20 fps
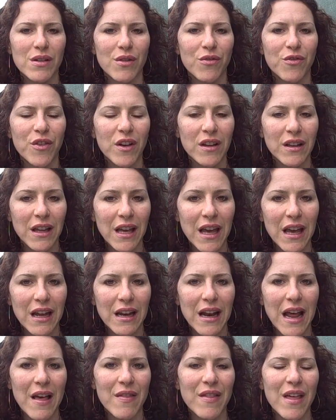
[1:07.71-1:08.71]
to fill
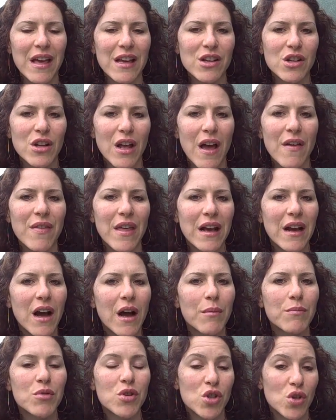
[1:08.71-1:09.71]
in, and they
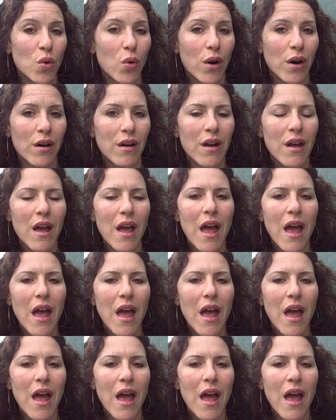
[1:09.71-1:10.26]
come short.